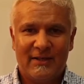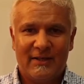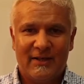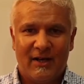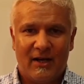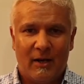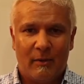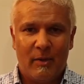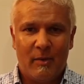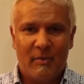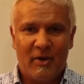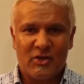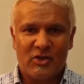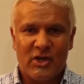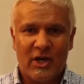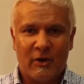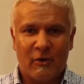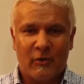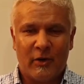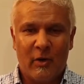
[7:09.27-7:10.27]
The much
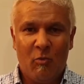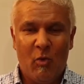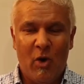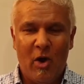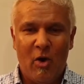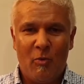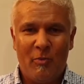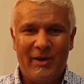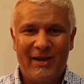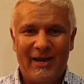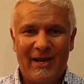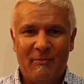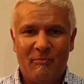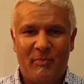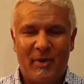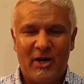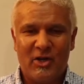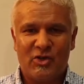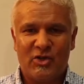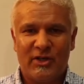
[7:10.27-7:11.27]
heralded wellbeing
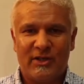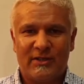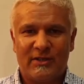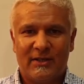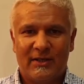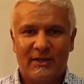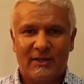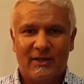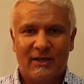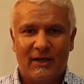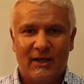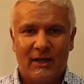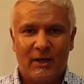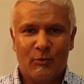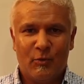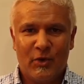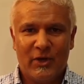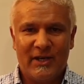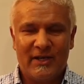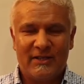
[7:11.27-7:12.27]
budget
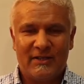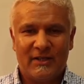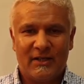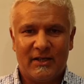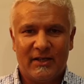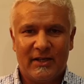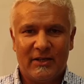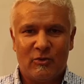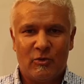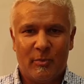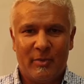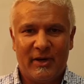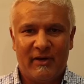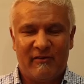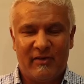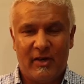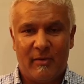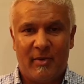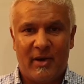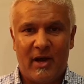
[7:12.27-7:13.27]
really turned into a bit
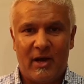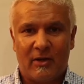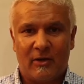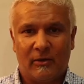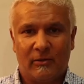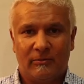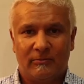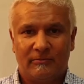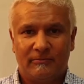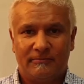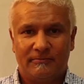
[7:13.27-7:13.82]
of a debacle.